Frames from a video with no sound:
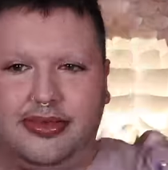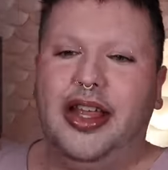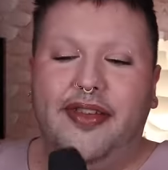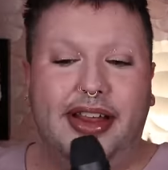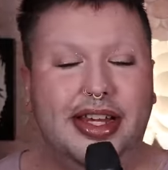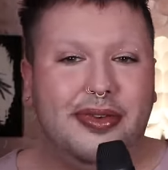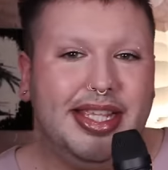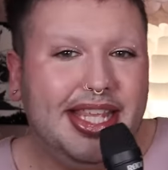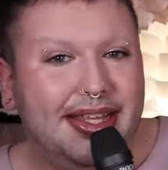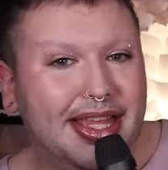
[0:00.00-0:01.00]
They're very
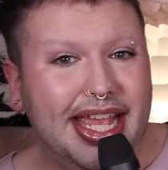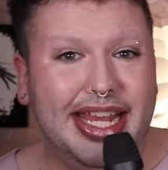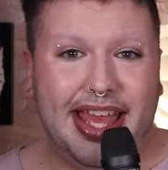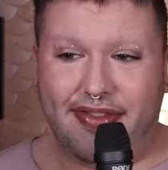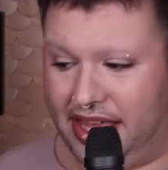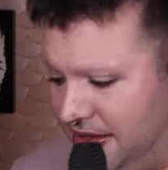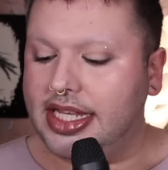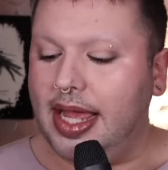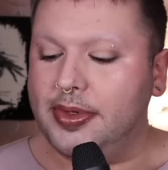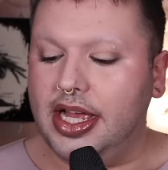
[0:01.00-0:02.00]
noisy and heavy.
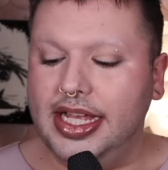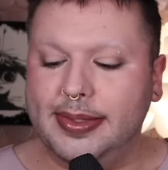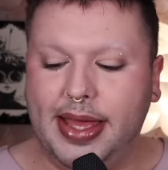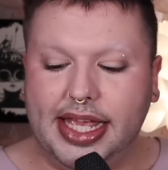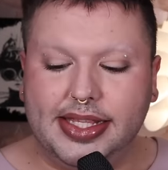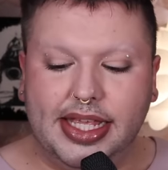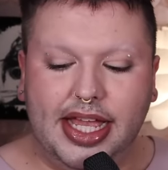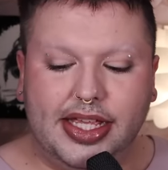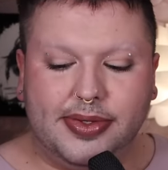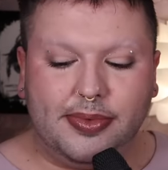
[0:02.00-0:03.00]
Adept Cosmetics
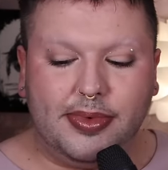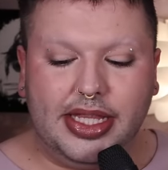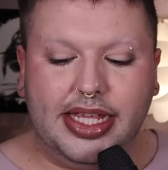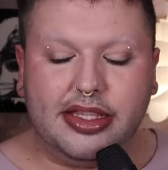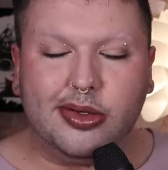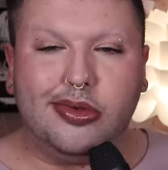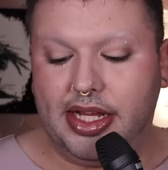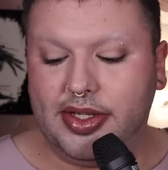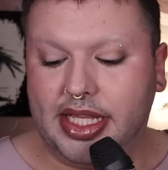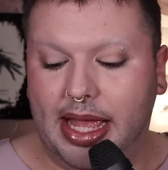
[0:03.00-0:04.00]
has released
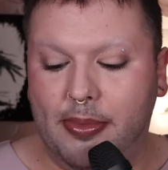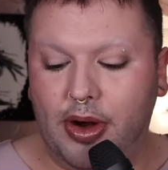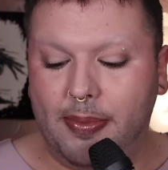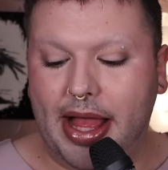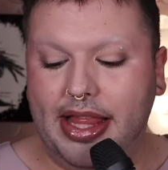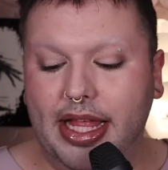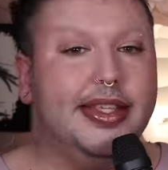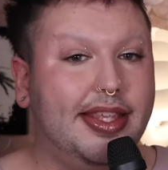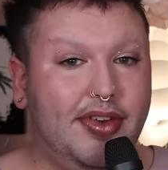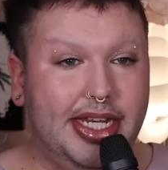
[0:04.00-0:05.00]
their Cyborg palette,
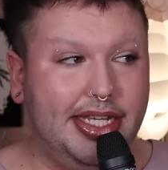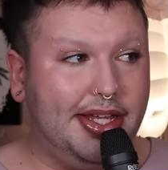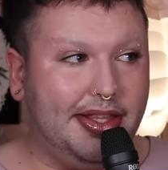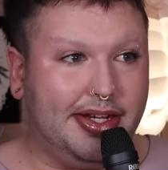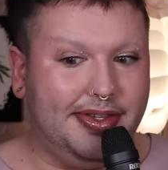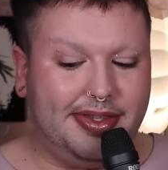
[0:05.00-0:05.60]
$79.